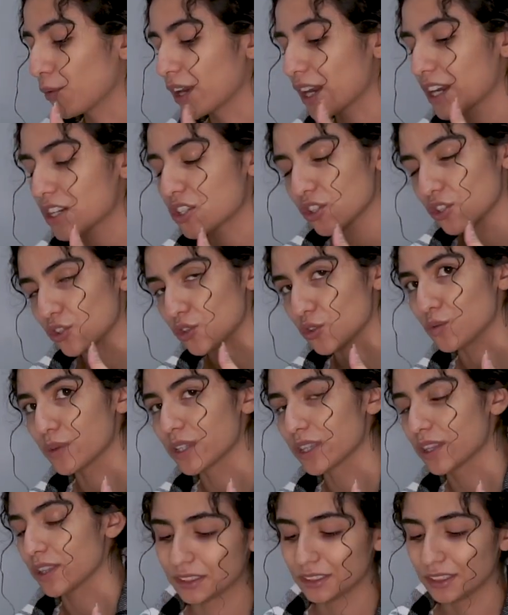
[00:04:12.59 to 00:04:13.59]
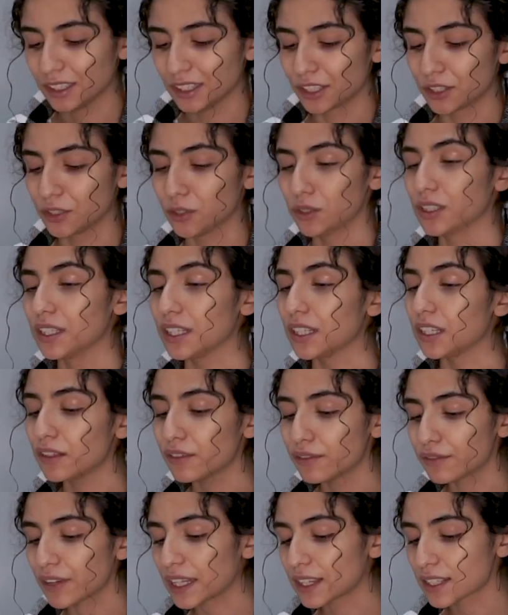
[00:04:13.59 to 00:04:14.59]
what I should do with the little
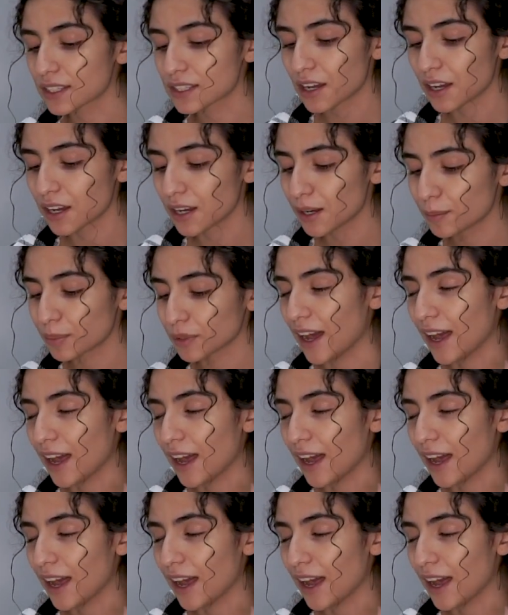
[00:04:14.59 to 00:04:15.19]
leaf at the top.